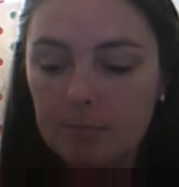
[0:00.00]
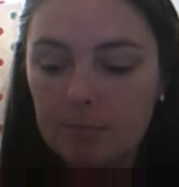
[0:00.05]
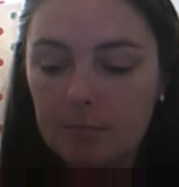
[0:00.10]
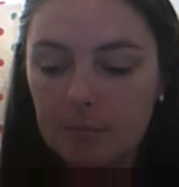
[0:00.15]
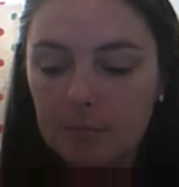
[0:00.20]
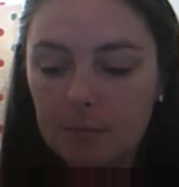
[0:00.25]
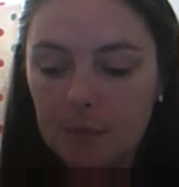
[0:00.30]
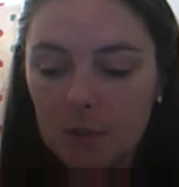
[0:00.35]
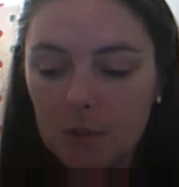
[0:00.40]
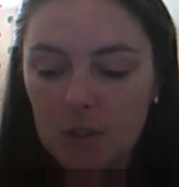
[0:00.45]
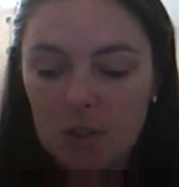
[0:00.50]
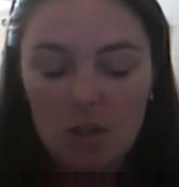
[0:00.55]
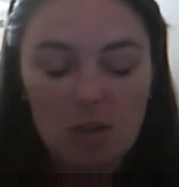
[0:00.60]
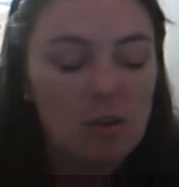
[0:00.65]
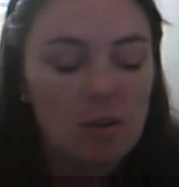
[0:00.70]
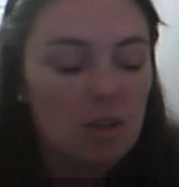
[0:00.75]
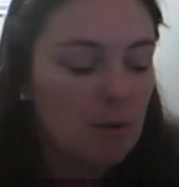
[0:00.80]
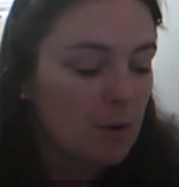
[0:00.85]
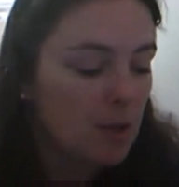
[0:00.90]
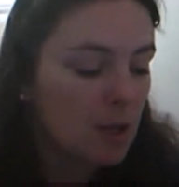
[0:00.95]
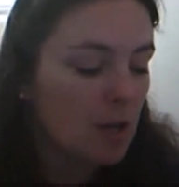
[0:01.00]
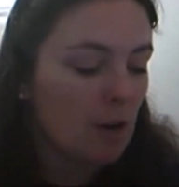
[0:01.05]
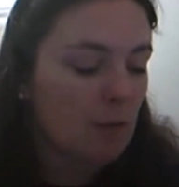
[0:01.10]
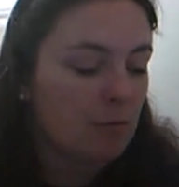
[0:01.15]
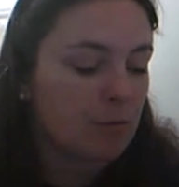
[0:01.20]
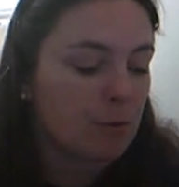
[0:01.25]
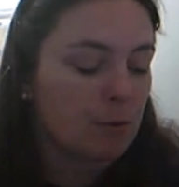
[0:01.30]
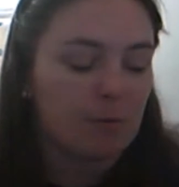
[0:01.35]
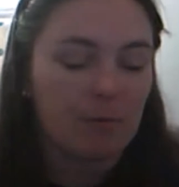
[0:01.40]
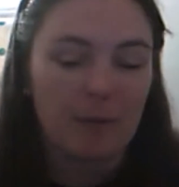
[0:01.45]
you go
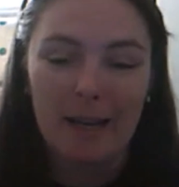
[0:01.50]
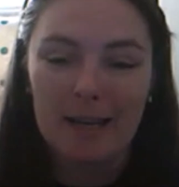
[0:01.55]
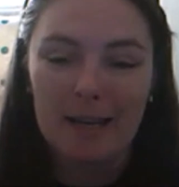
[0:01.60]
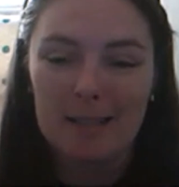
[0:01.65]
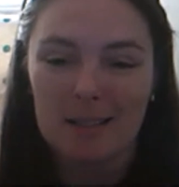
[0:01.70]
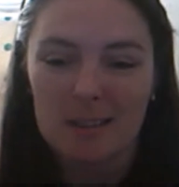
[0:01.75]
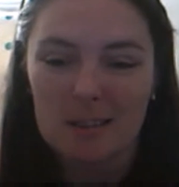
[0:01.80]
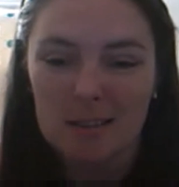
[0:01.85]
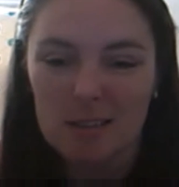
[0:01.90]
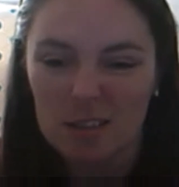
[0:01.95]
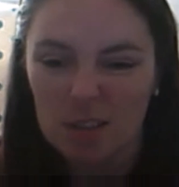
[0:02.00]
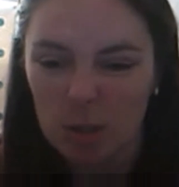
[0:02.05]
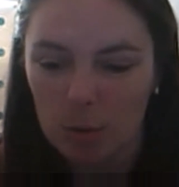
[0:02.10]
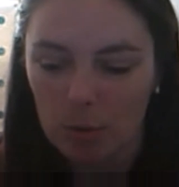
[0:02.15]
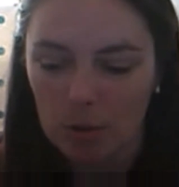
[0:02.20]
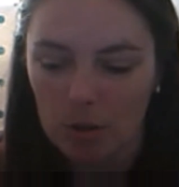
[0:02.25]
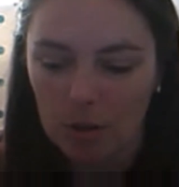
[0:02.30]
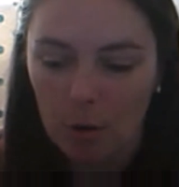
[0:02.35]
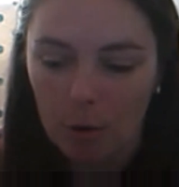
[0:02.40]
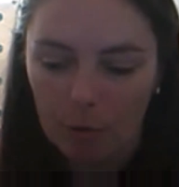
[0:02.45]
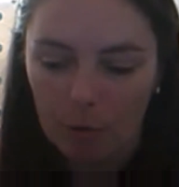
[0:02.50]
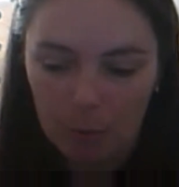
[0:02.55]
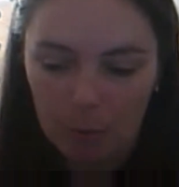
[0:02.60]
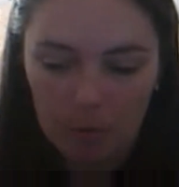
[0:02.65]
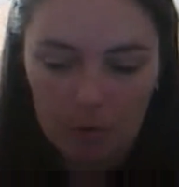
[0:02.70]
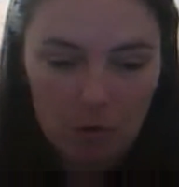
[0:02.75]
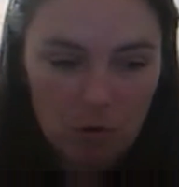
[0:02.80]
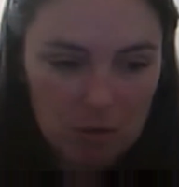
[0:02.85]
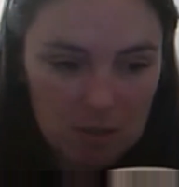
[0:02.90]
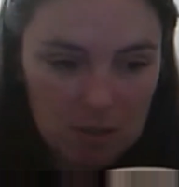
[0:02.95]
through phases, don't you, on and off with
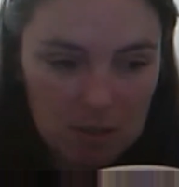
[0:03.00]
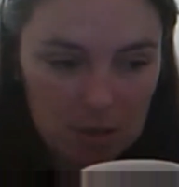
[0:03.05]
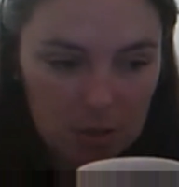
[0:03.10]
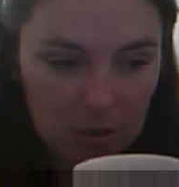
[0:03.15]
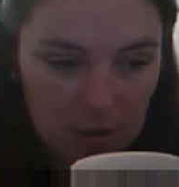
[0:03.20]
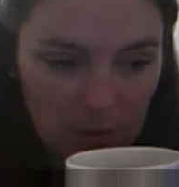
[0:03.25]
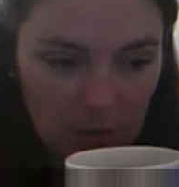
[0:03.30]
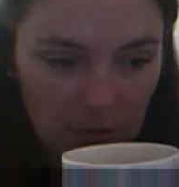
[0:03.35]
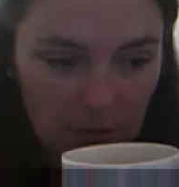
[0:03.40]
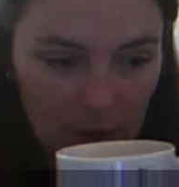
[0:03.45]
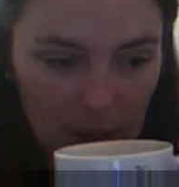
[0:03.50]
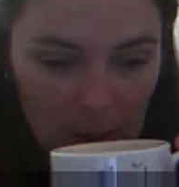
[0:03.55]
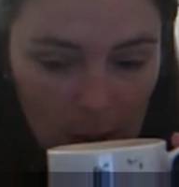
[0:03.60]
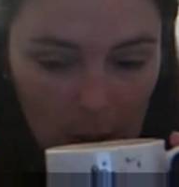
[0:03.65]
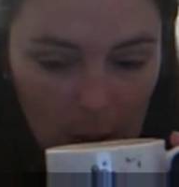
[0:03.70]
cross stitch, I find.